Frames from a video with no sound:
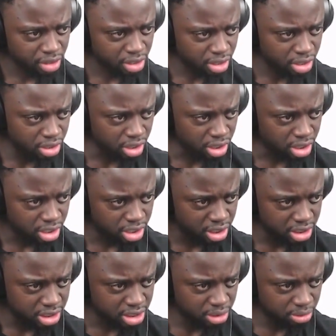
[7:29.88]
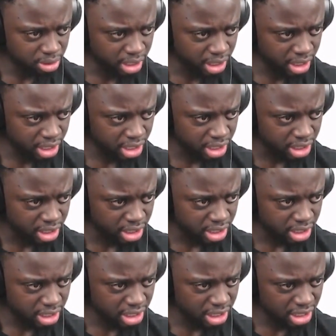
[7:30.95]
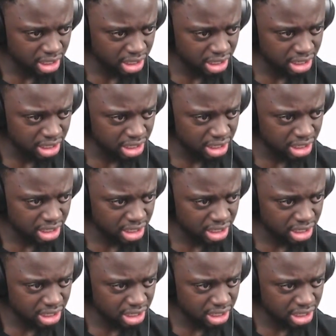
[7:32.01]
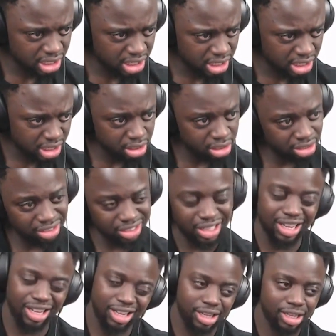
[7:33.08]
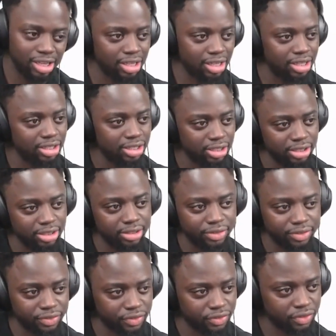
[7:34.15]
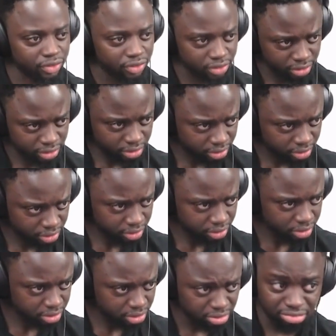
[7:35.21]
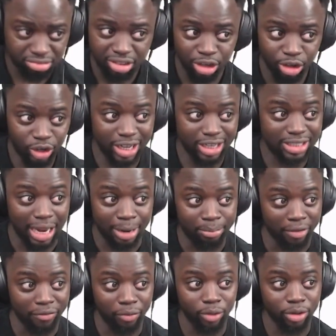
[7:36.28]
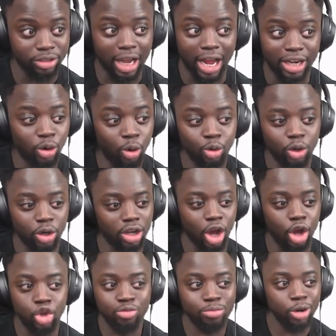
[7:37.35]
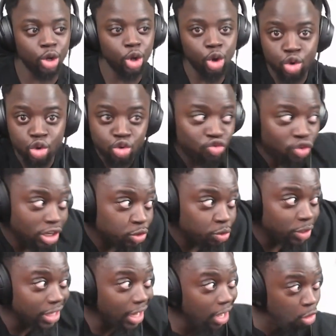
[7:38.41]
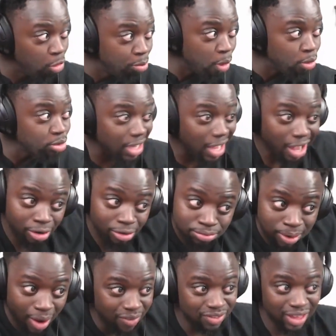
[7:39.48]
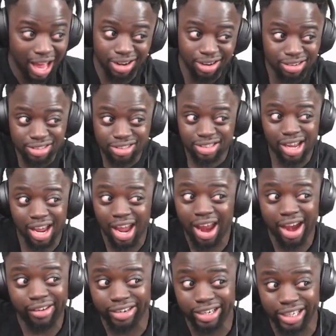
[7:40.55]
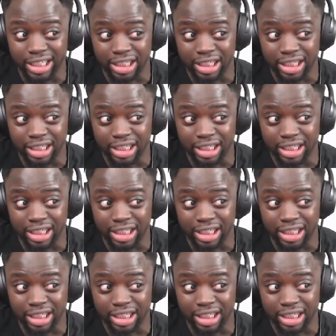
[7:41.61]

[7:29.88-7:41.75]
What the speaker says: Look, he's still there. Look at that, bruv. That don't look a human. Who runs with elbows out, bruv? That looks scary.